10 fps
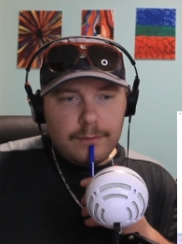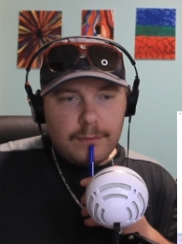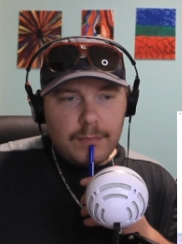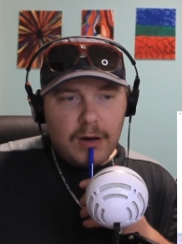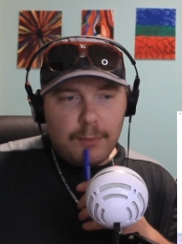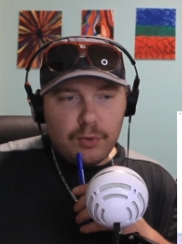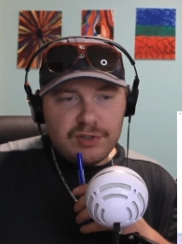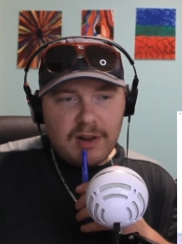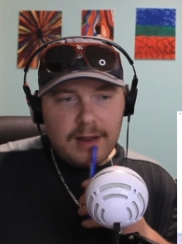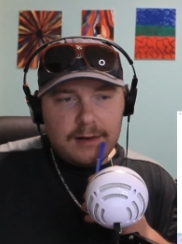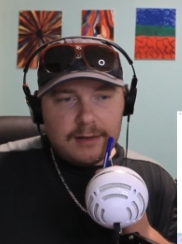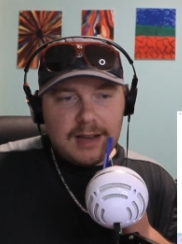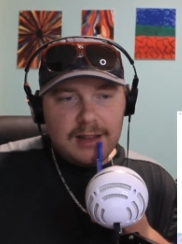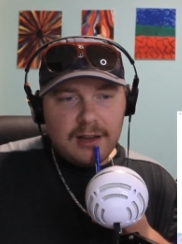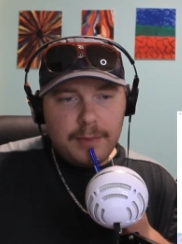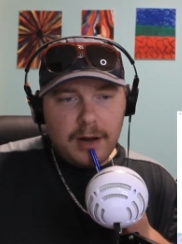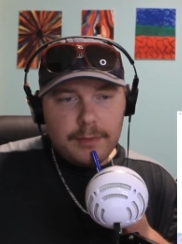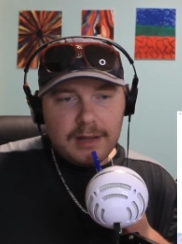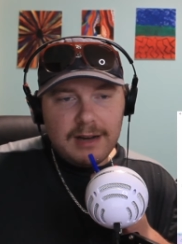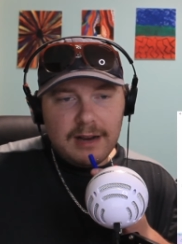Upward trend. A tally compiled by
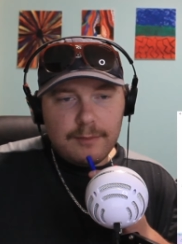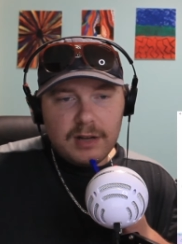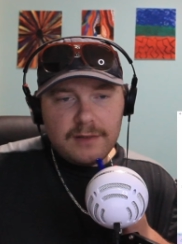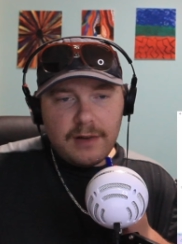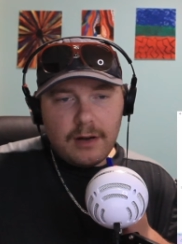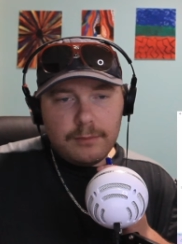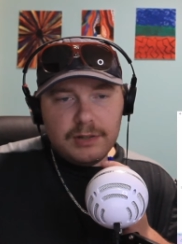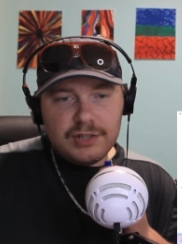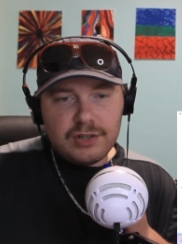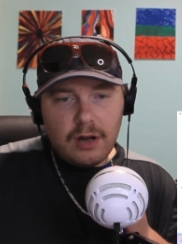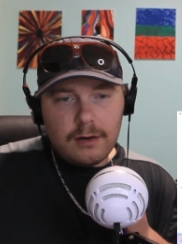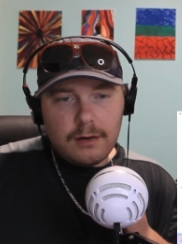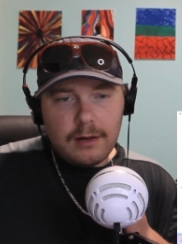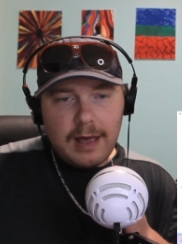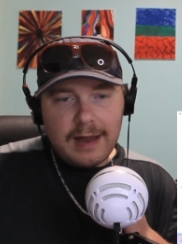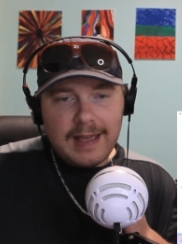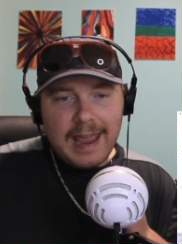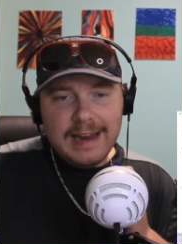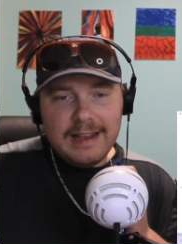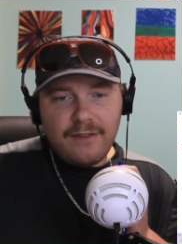the Canadian Press found police shot at
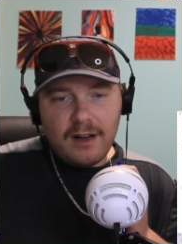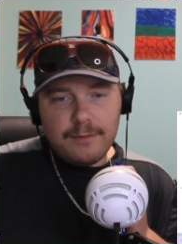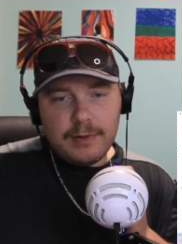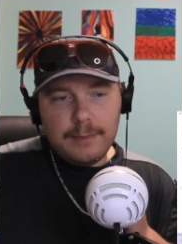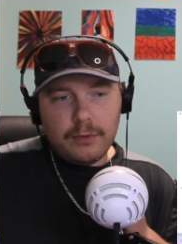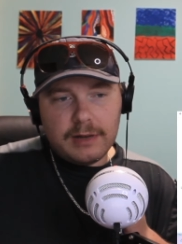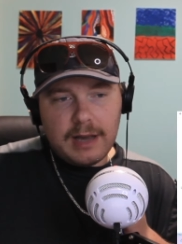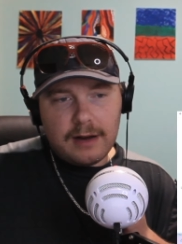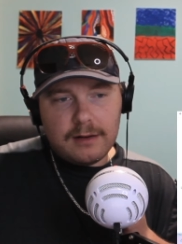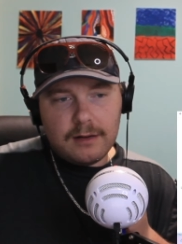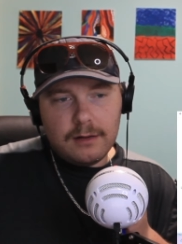85 people in Canada.